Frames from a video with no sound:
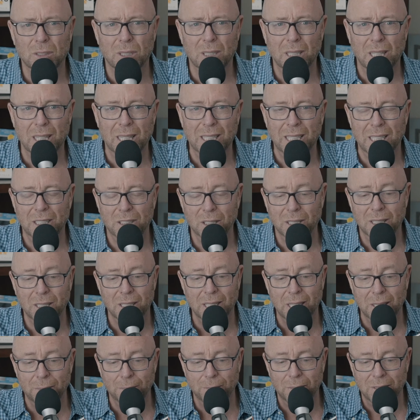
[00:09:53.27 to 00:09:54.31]
So they, and they took
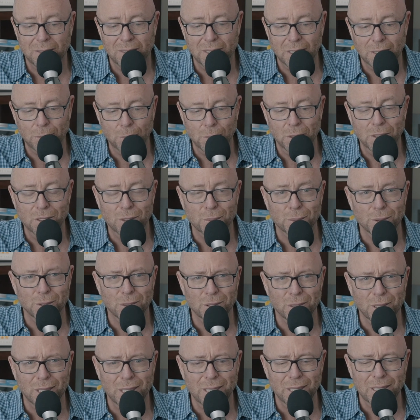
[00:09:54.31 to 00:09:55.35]
it, they six
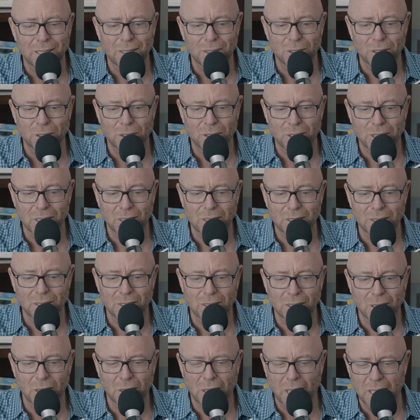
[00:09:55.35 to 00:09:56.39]
principles, right? These are
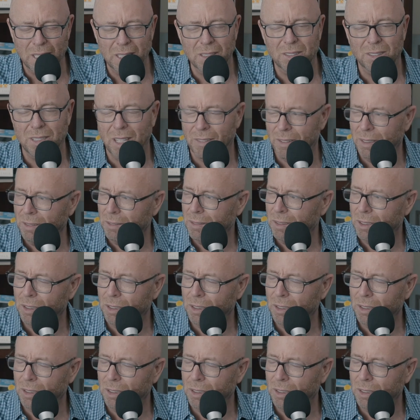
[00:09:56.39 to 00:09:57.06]
six, I think seven.